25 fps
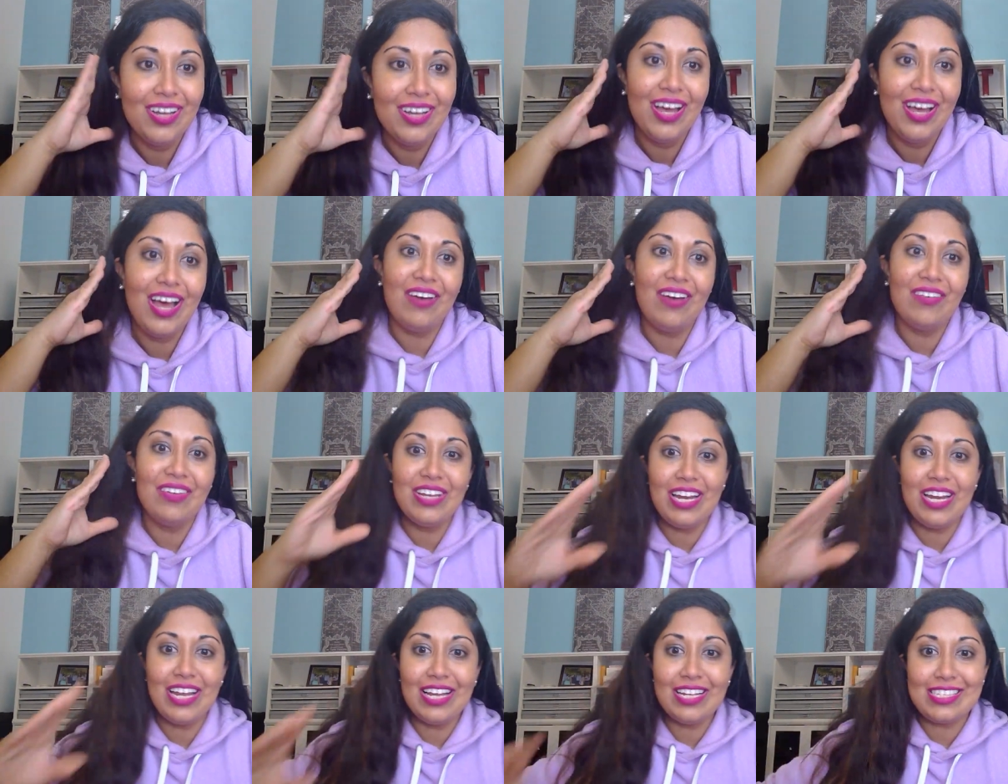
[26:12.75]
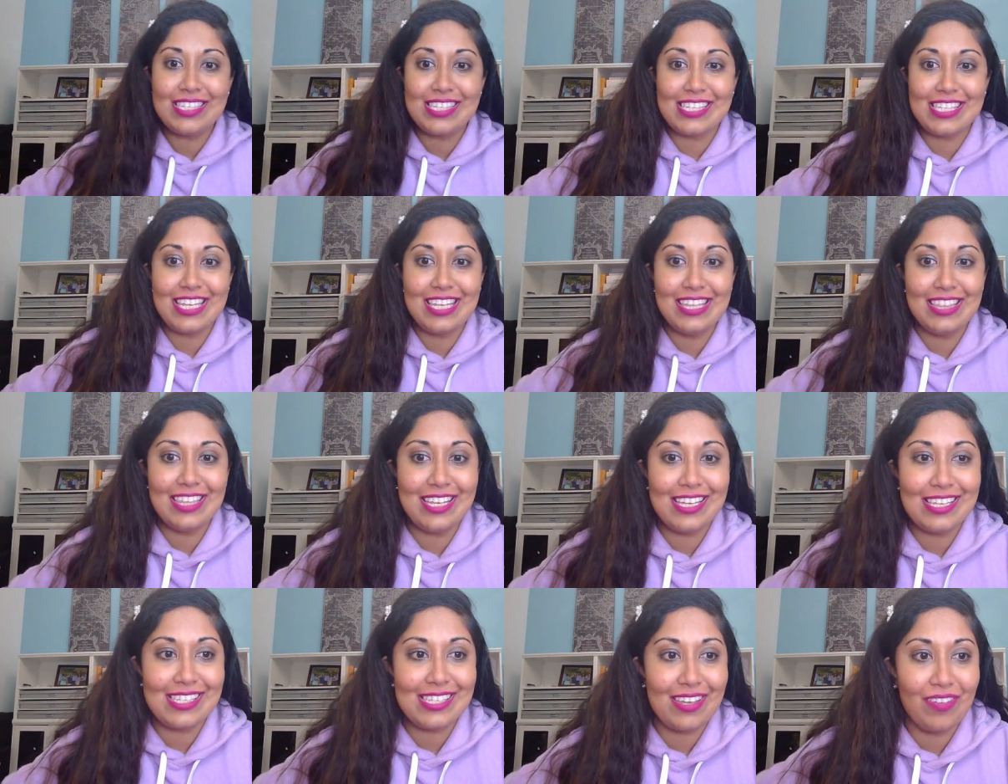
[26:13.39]
Have I not seen
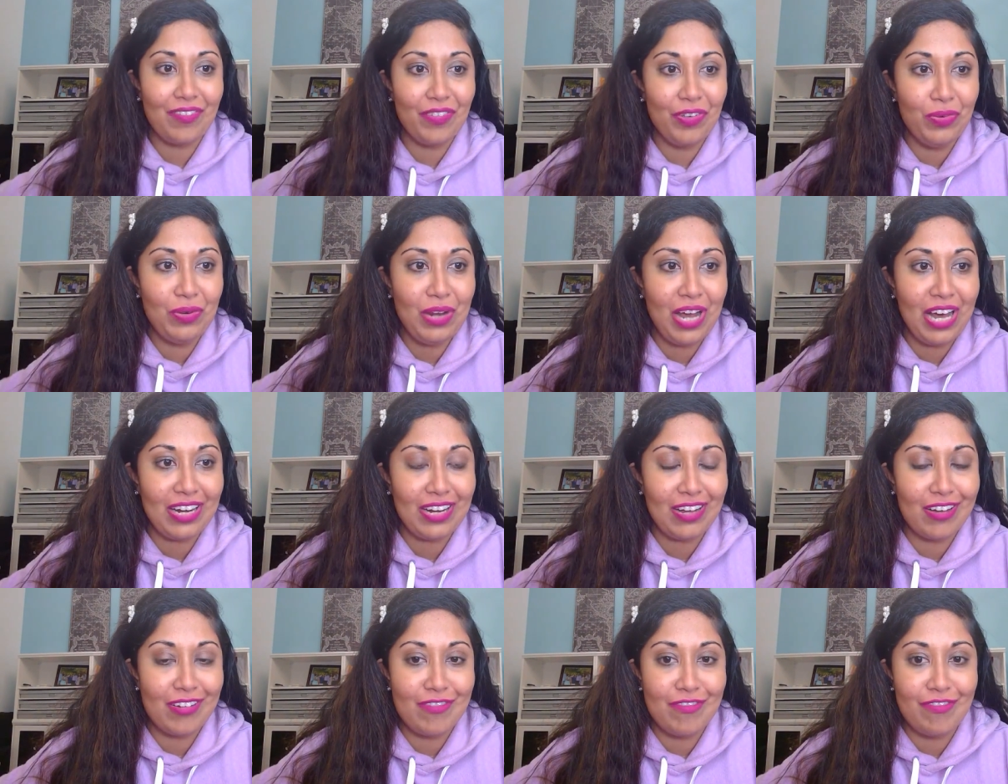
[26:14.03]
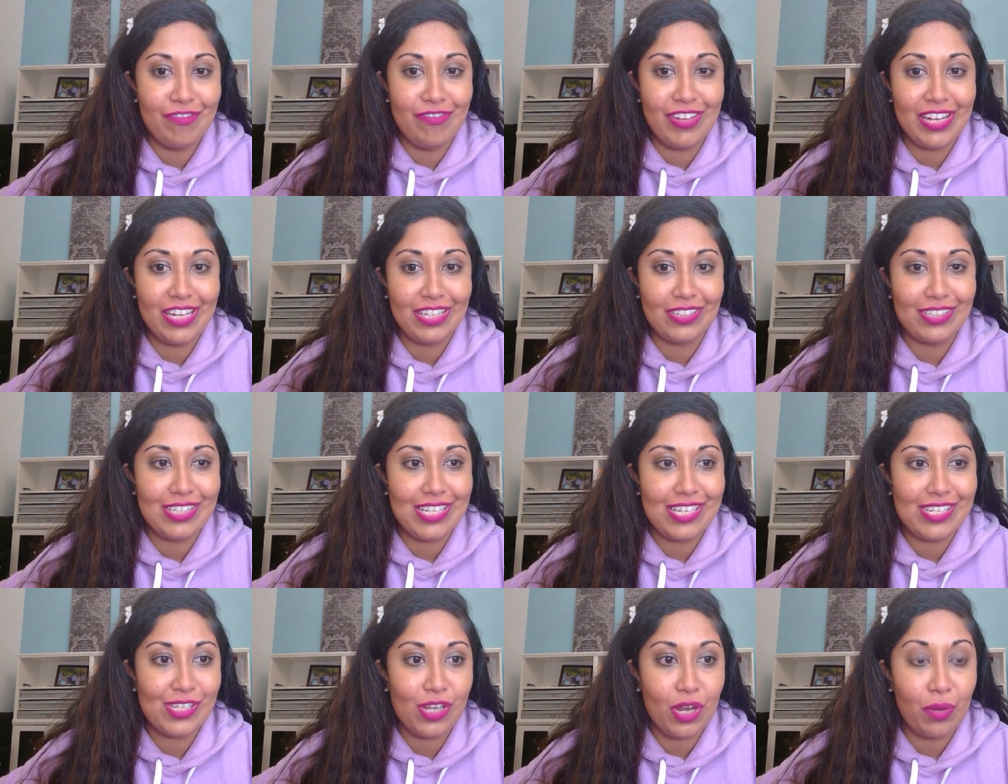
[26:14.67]
this? Have you not unveiled
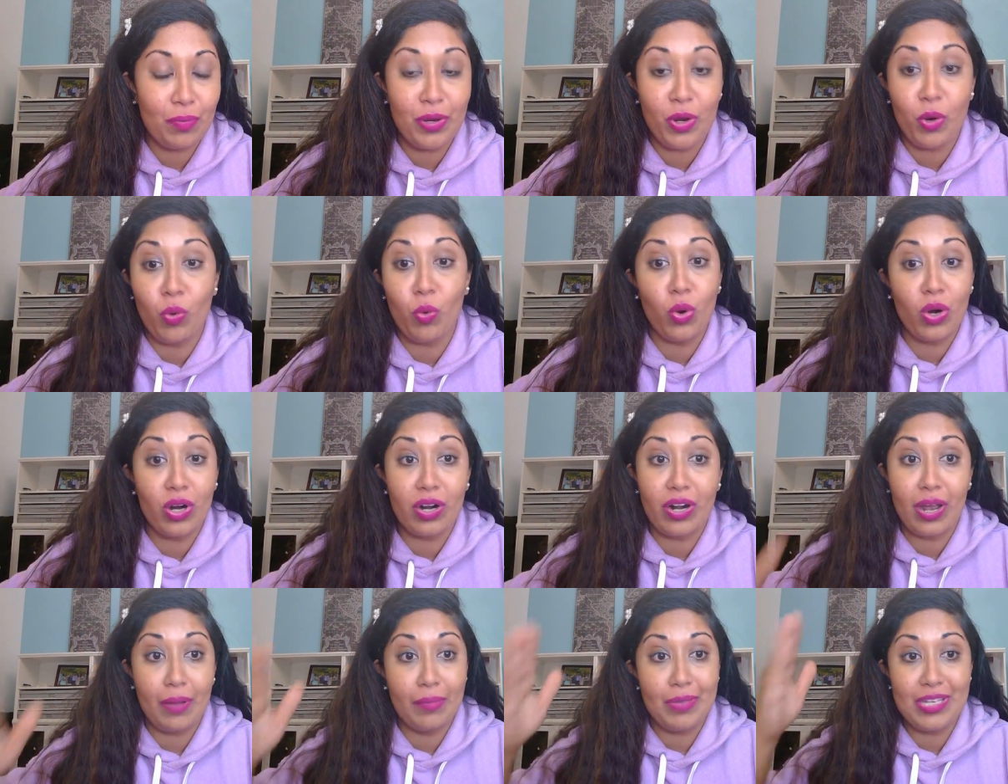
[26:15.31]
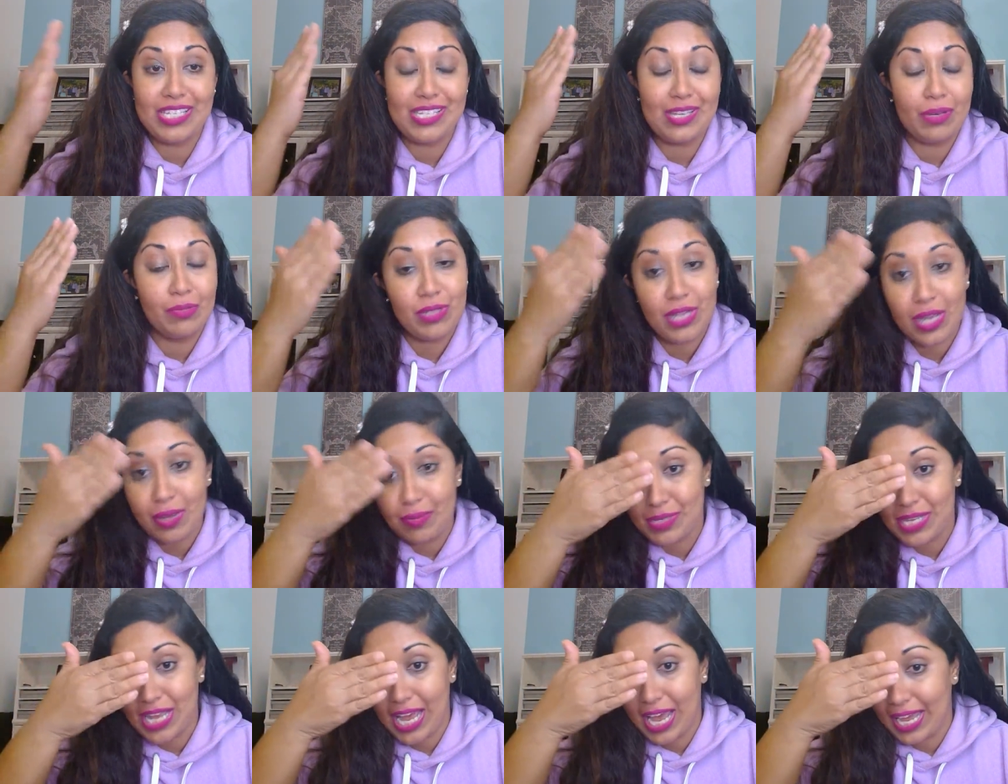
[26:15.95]
this on me? Or, I mean,
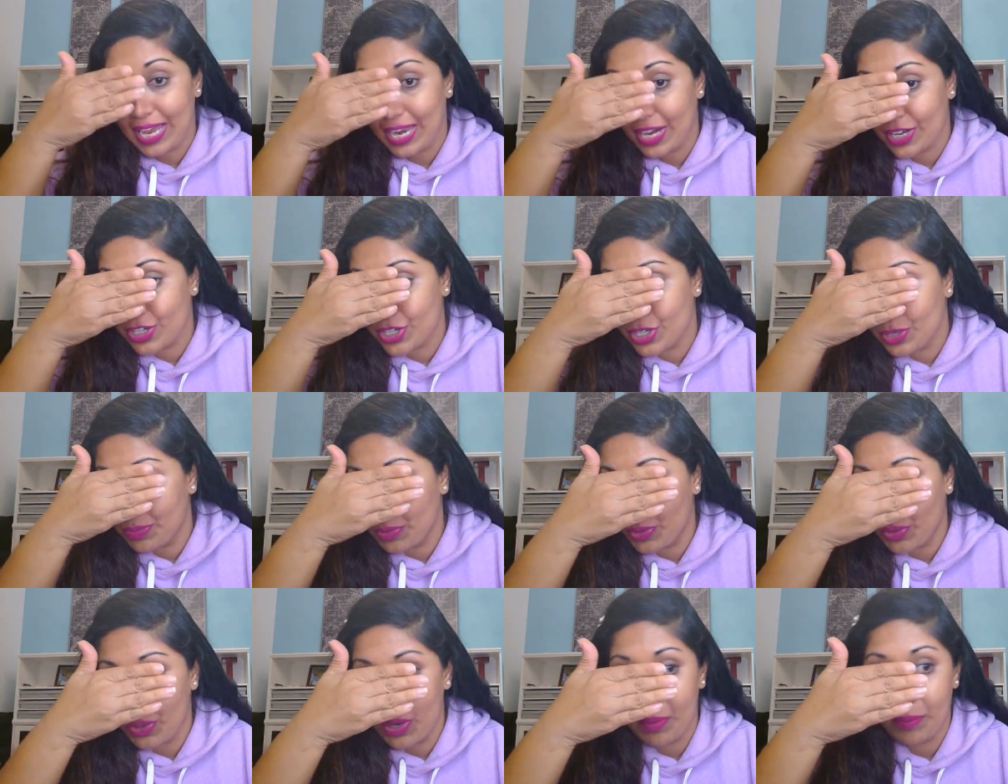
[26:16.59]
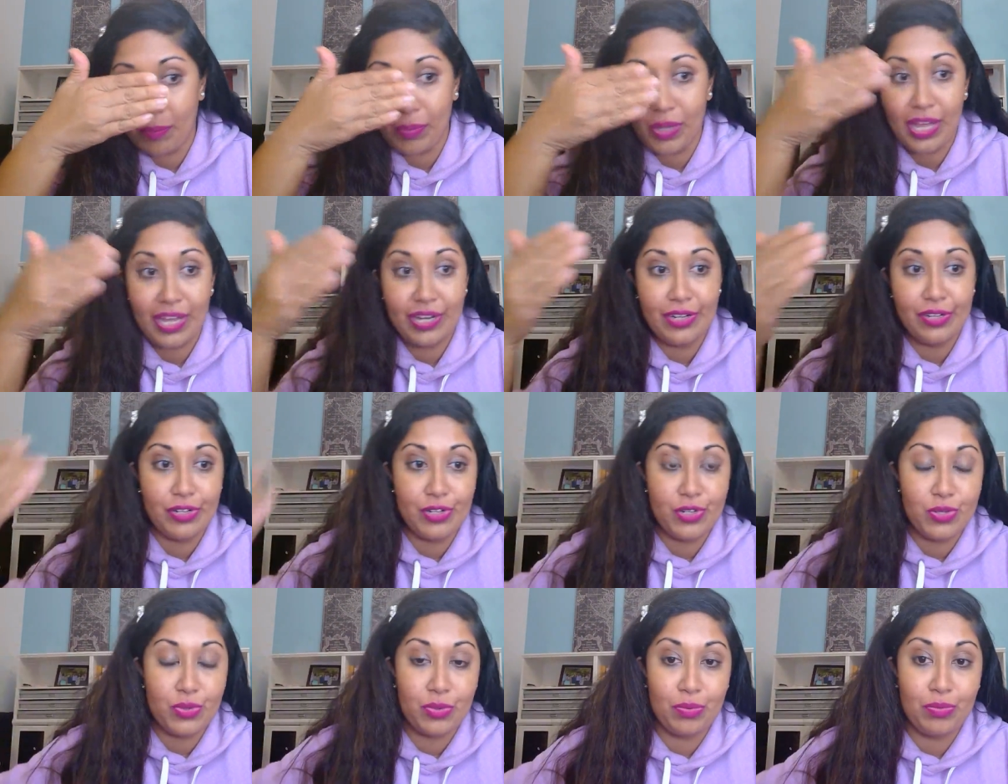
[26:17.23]
sometimes I actually put on
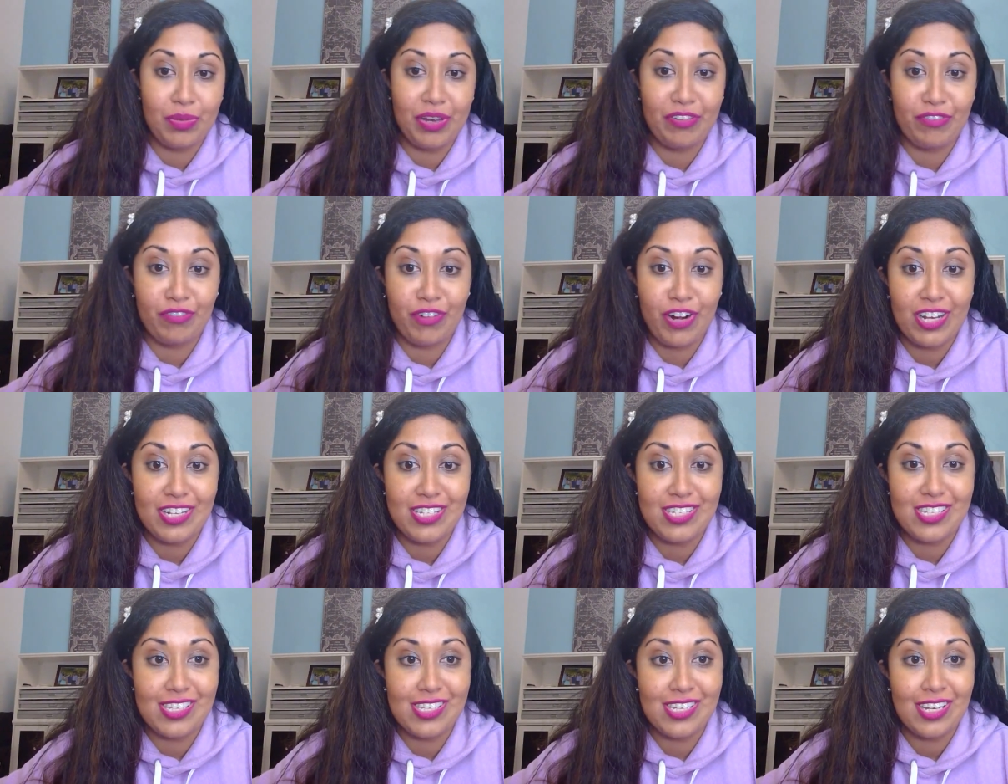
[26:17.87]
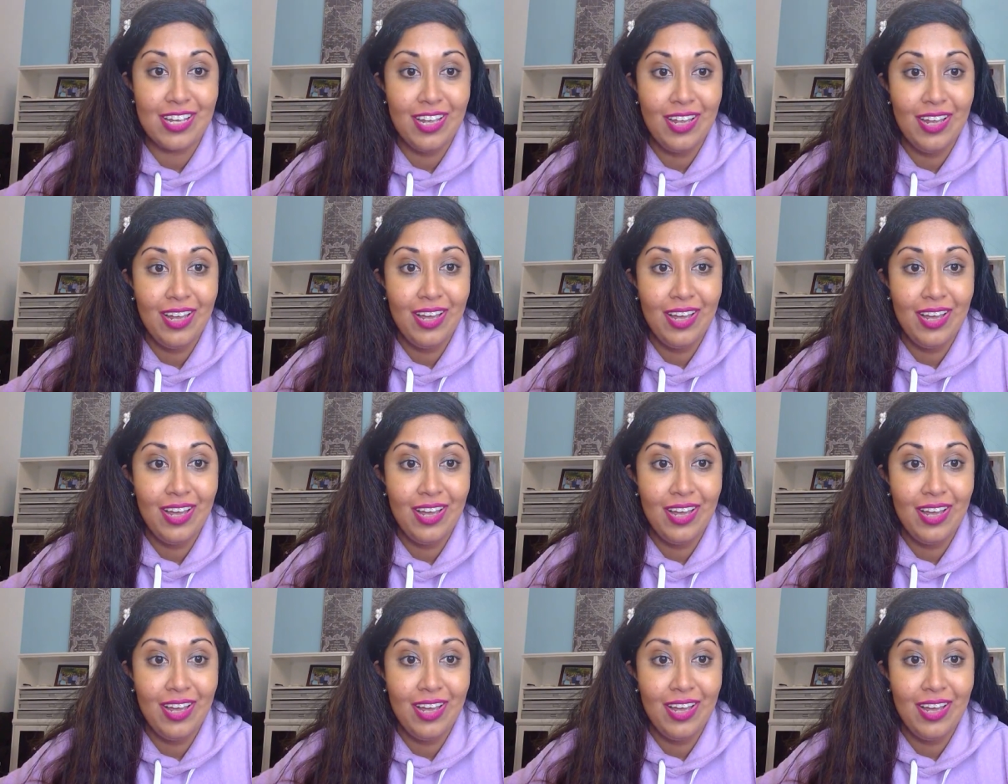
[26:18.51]
blinders with my friends.